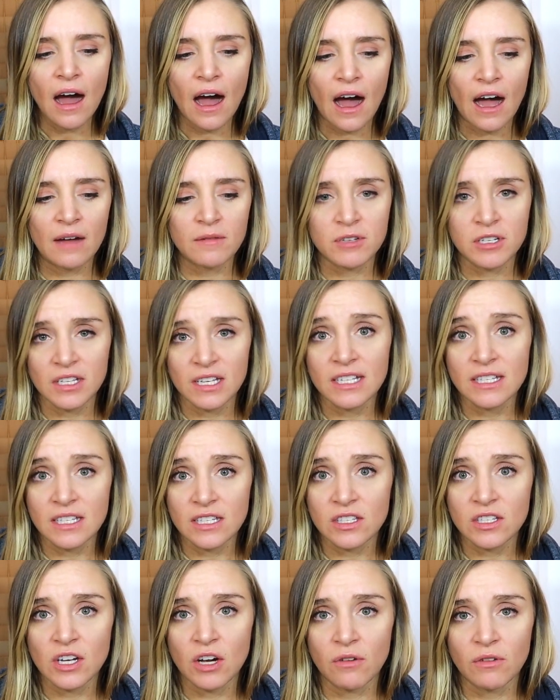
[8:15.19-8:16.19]
She lets
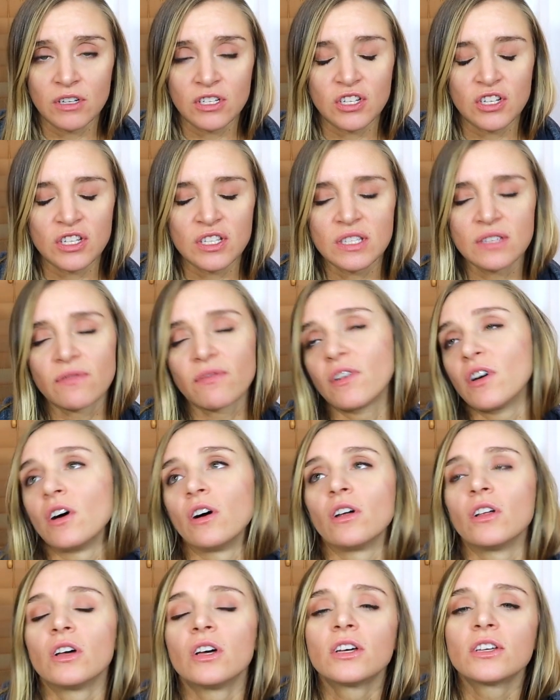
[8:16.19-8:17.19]
us know when she's
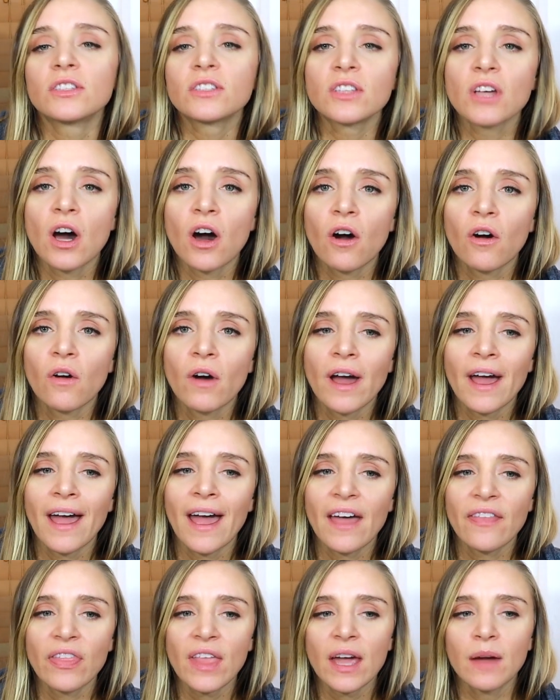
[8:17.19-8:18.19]
full. So
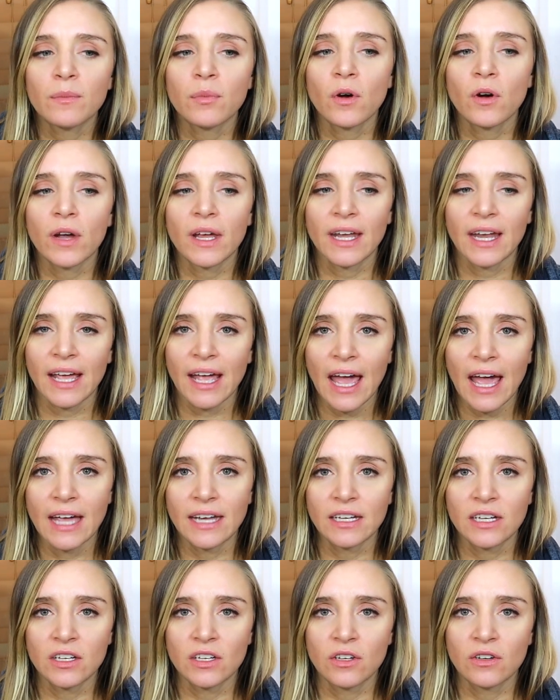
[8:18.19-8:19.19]
at that point, I
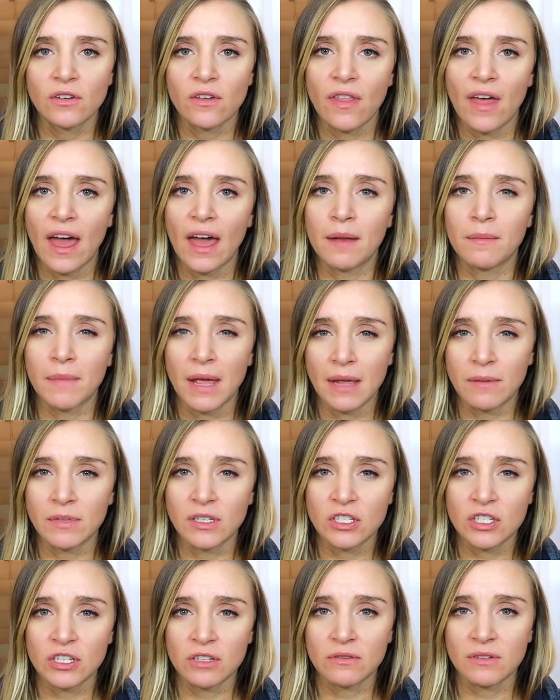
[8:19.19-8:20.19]
kind of knew that
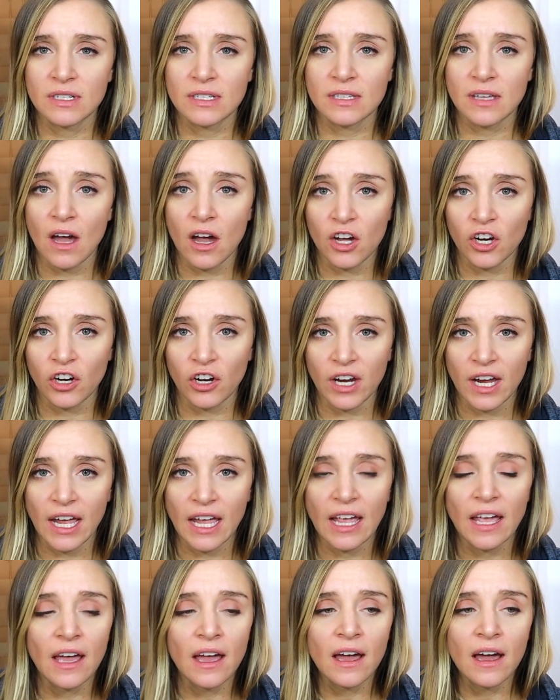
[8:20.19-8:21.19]
maybe she was
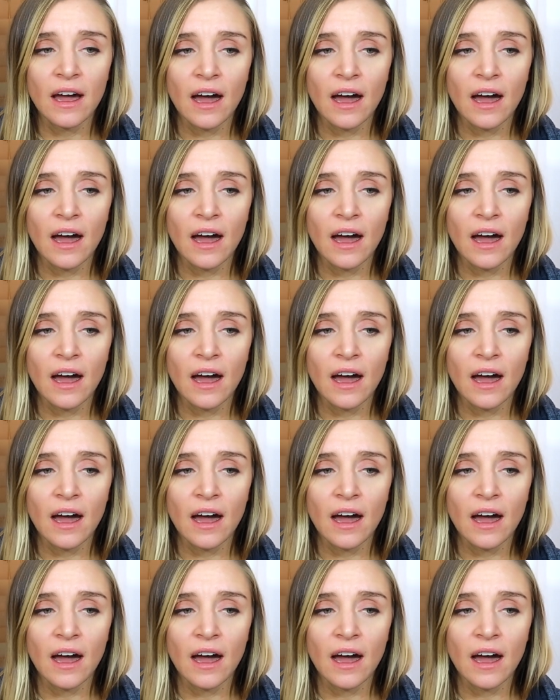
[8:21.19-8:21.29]
hungry.